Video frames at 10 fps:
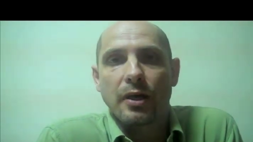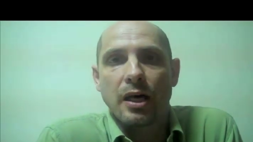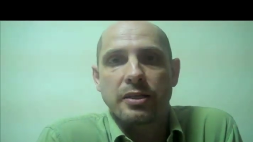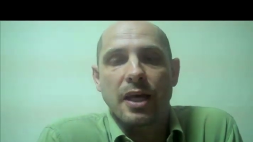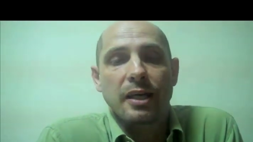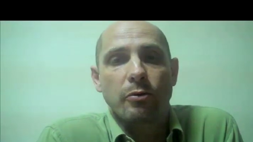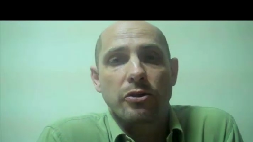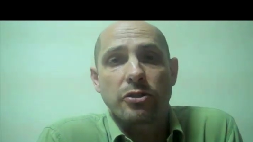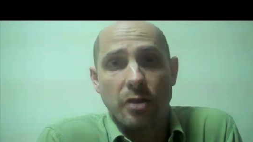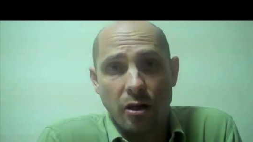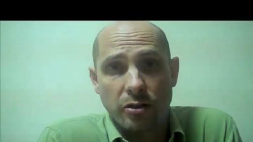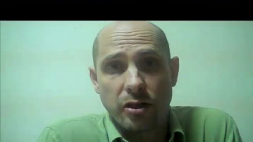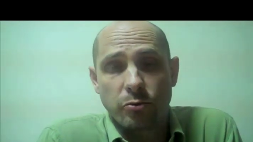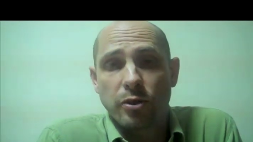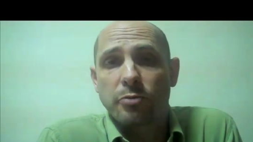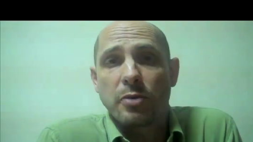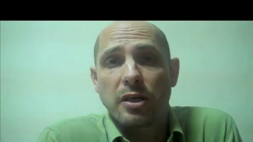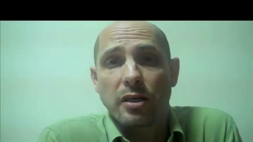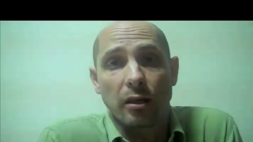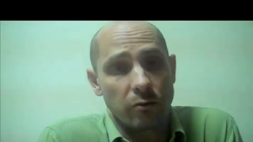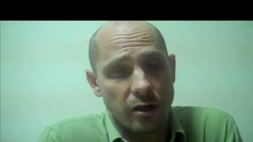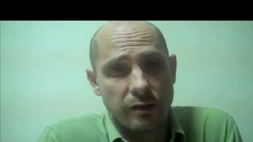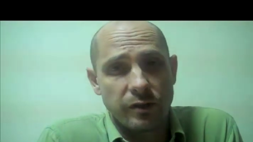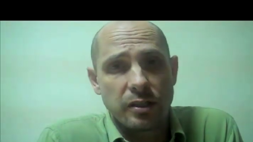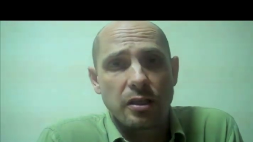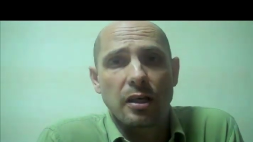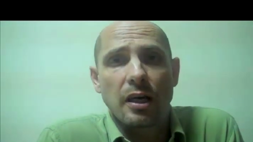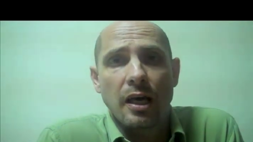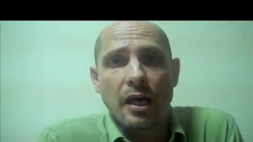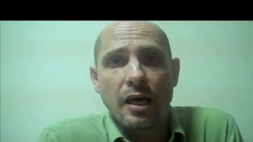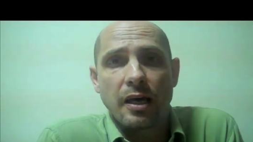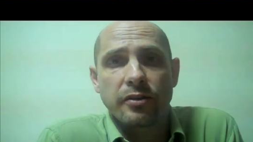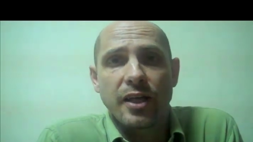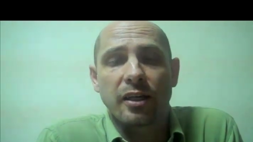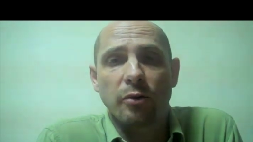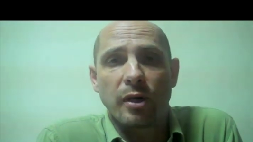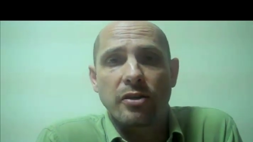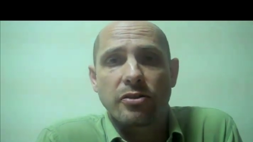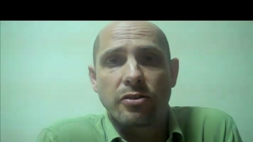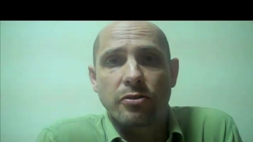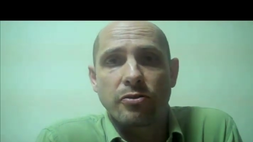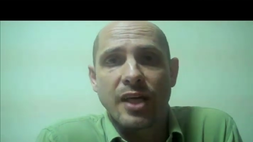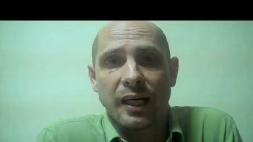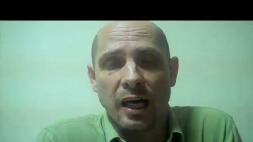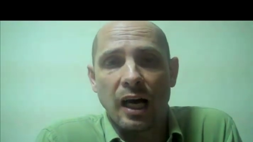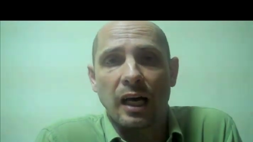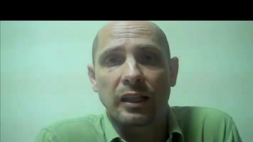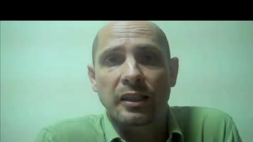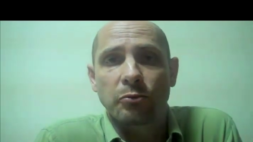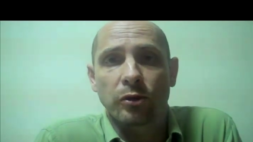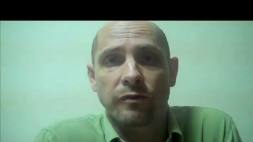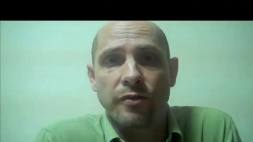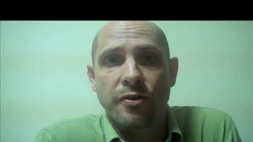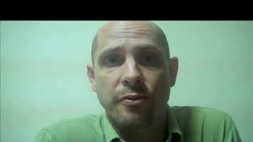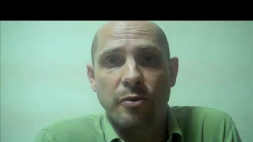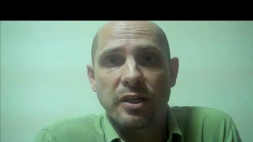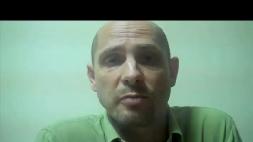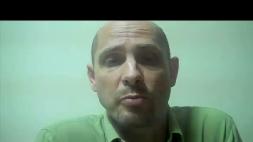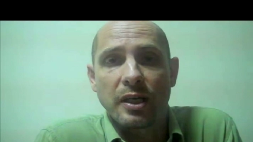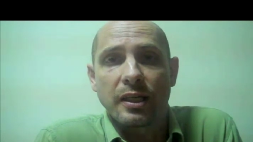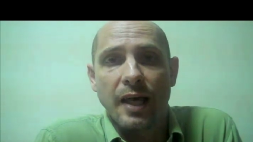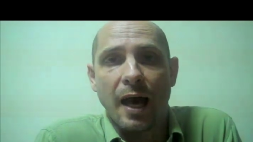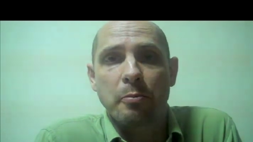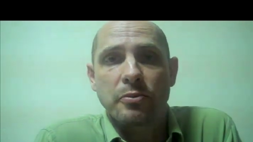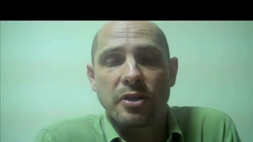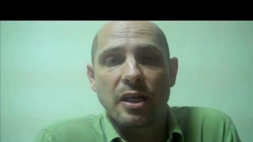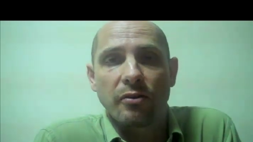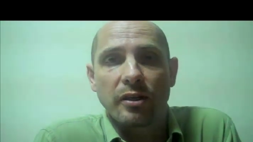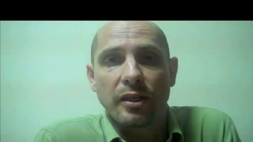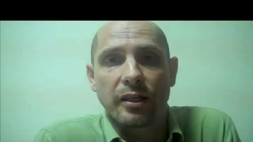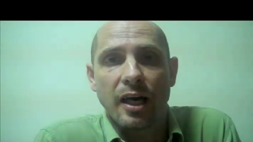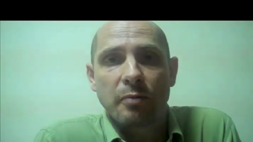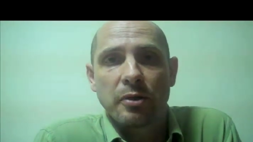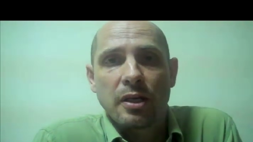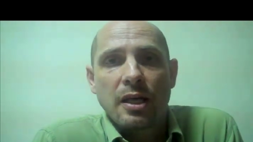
a day which started with me arriving and then I went to Dagahaley, one of the three big camps here in Dadaab,